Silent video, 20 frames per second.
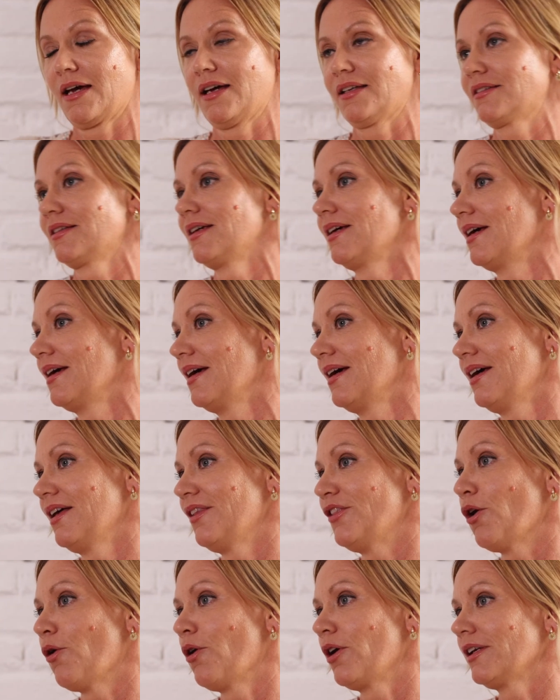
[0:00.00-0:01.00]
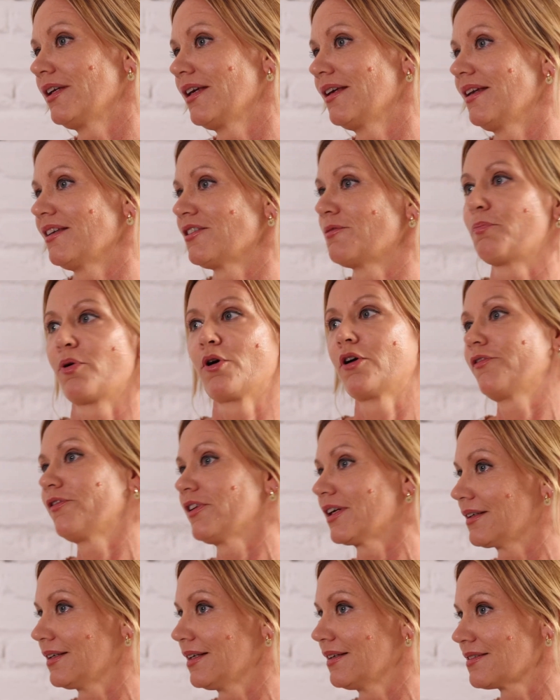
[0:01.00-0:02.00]
cut the onion as
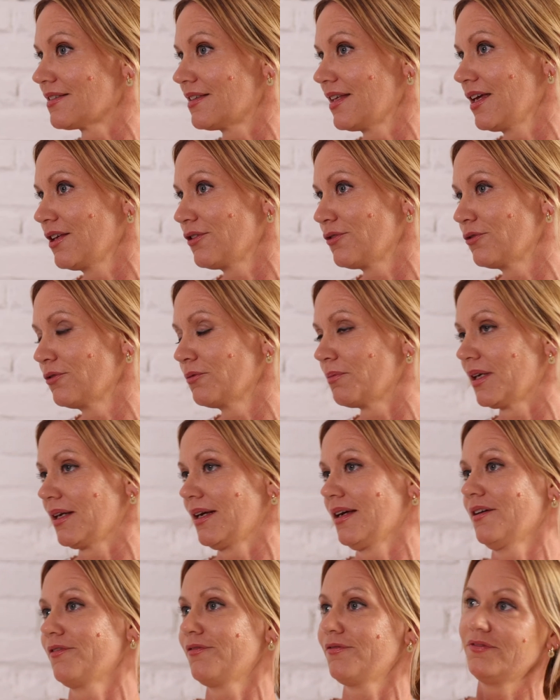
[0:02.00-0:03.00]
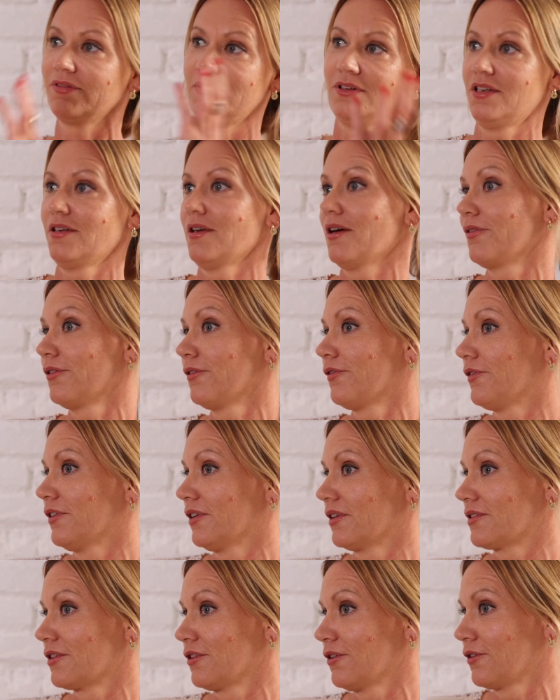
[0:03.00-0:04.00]
perfectly as they do, but I have on other
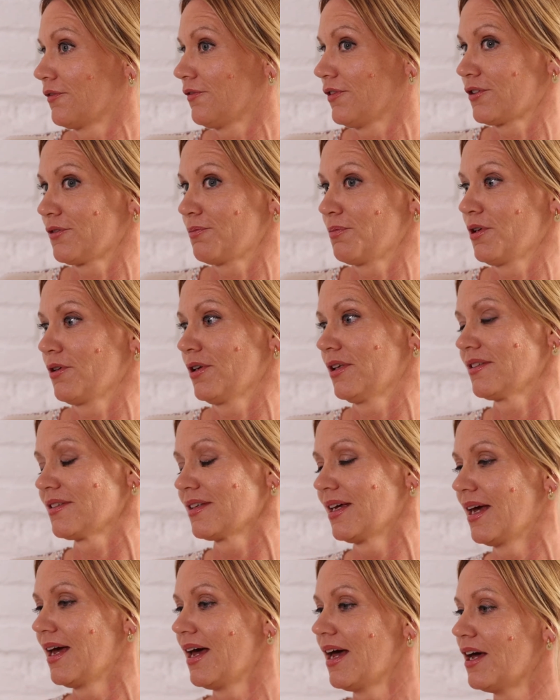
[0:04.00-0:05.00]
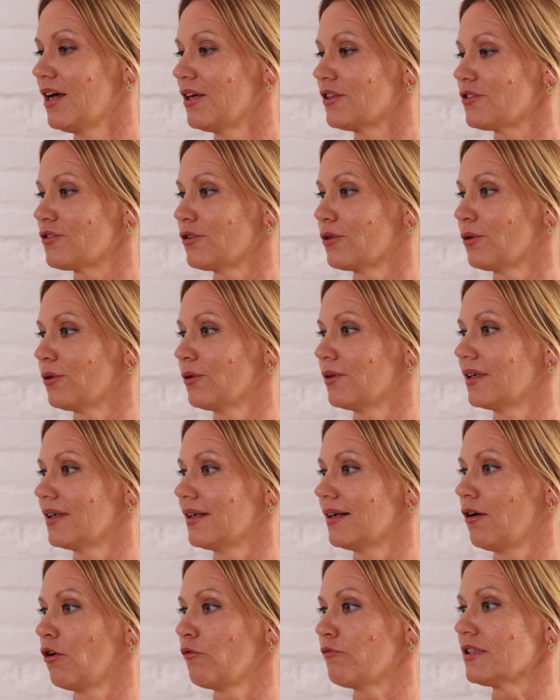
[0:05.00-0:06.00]
fields a lot of experience. So
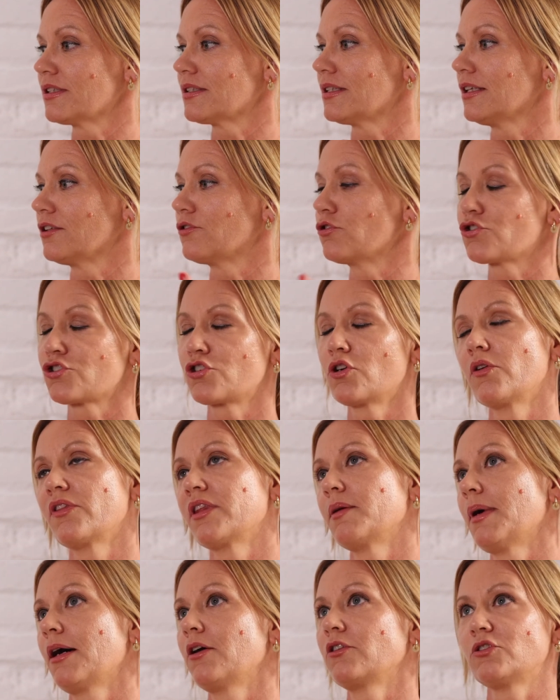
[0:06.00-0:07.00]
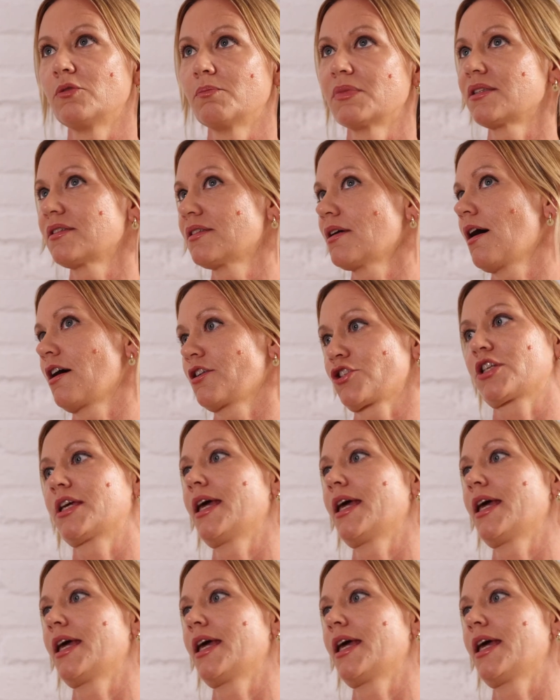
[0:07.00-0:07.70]
obviously to show them how to massage